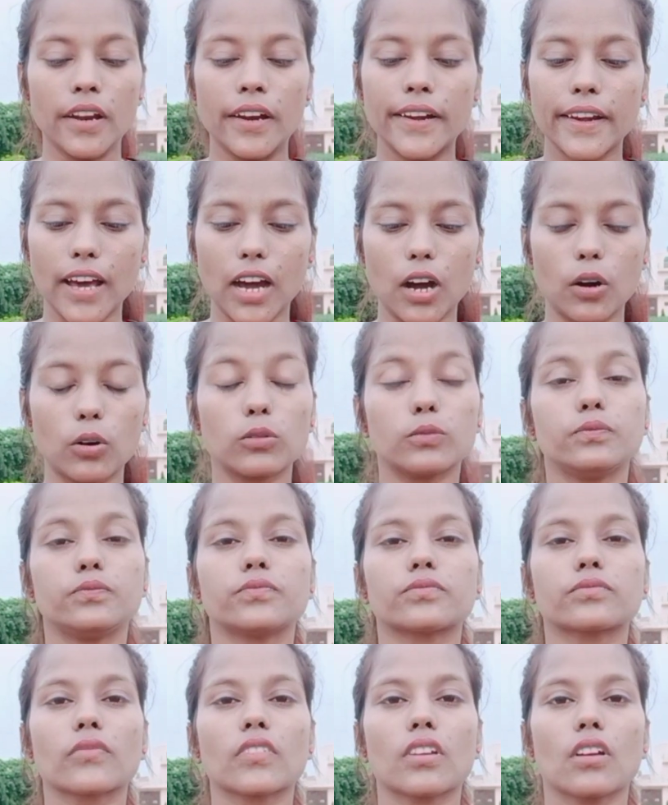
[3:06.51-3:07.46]
Now,
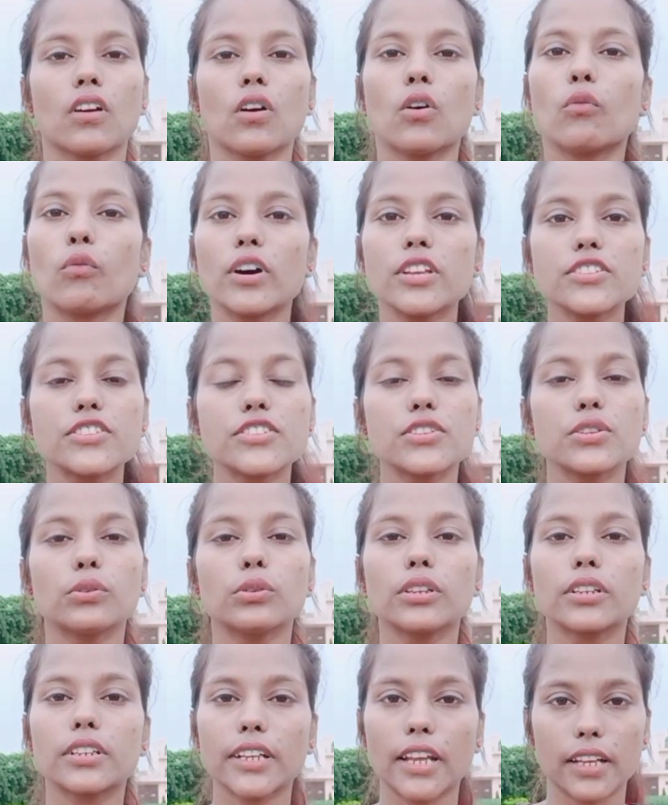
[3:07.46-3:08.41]
once you
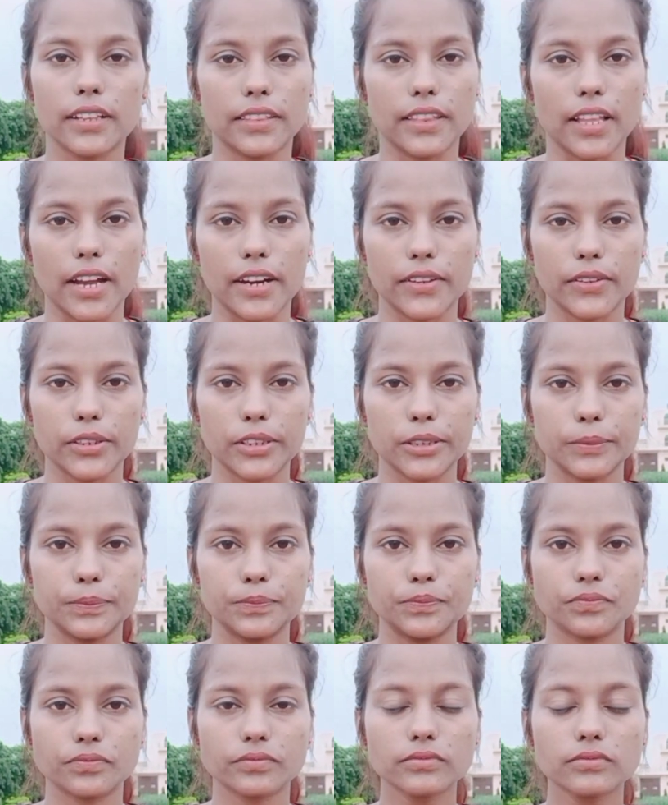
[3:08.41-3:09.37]
take that,
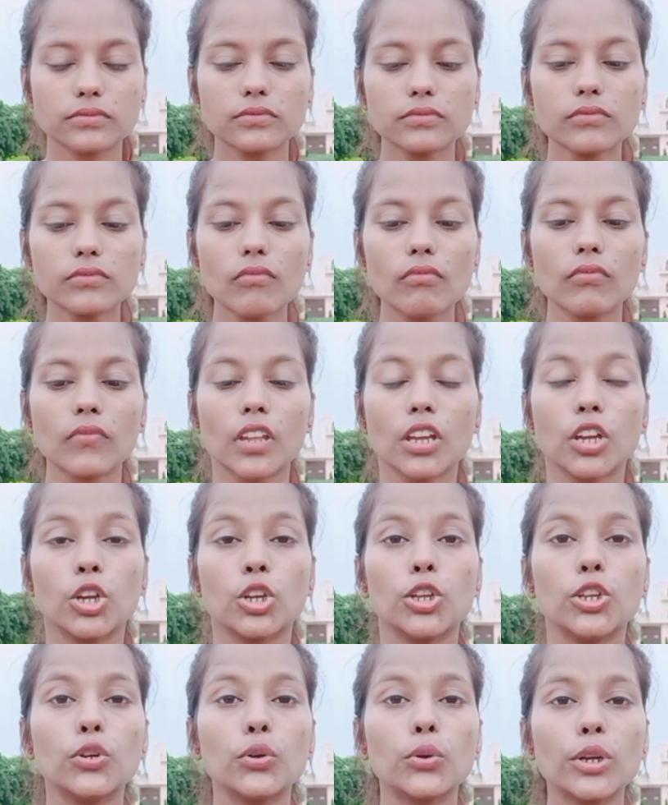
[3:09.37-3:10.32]

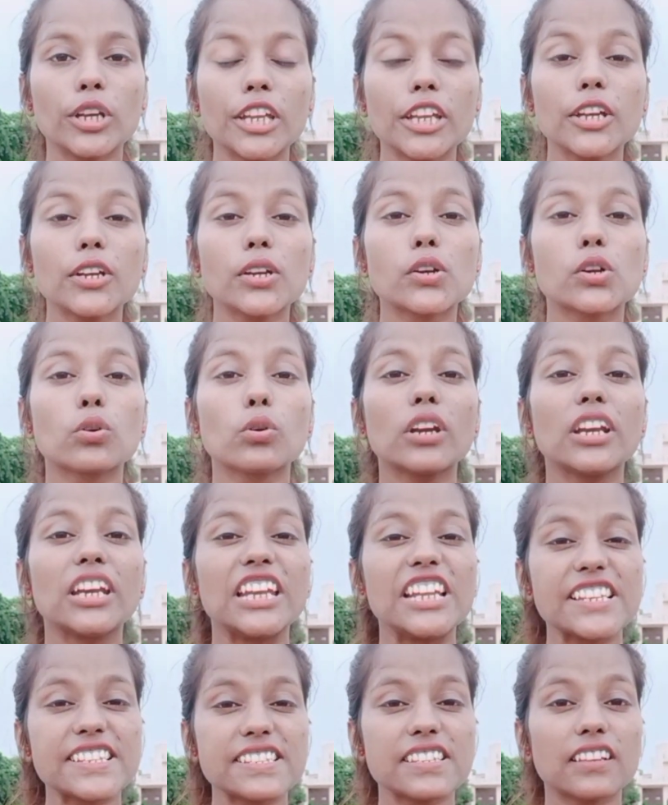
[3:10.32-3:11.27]
you need to
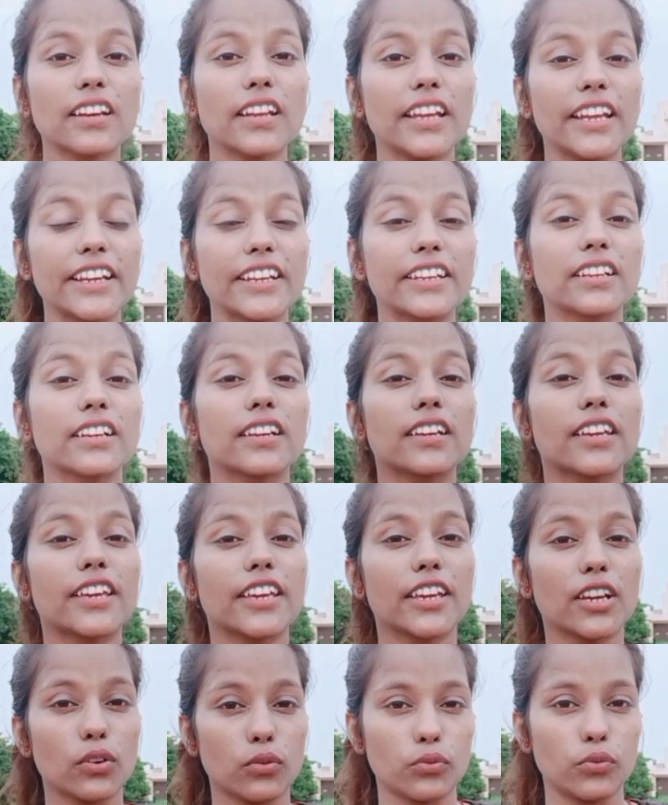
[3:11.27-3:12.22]
listen it
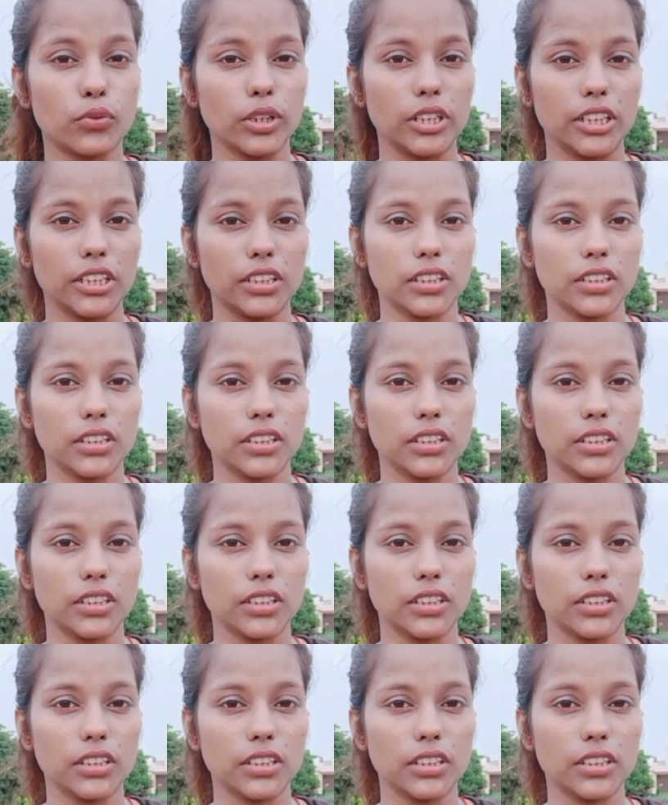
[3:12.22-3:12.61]
carefully.